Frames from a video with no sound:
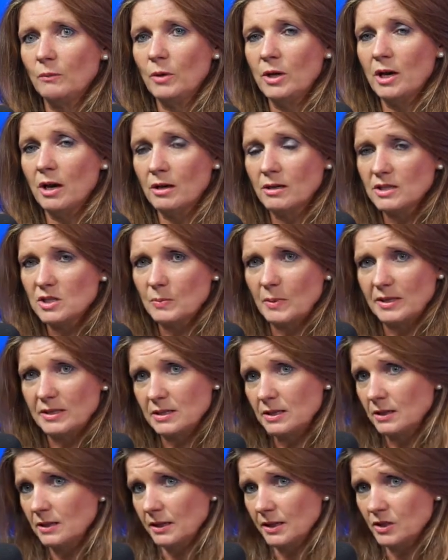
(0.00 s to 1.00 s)
and we are
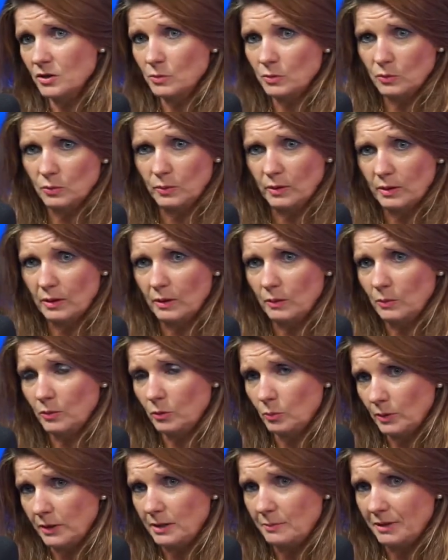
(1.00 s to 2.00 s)
spending a night
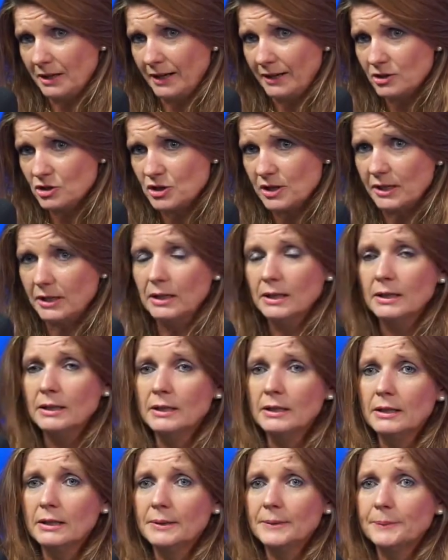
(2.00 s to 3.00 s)
with William and Aisling.
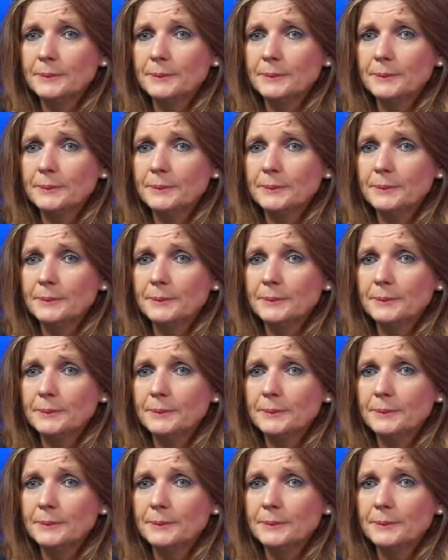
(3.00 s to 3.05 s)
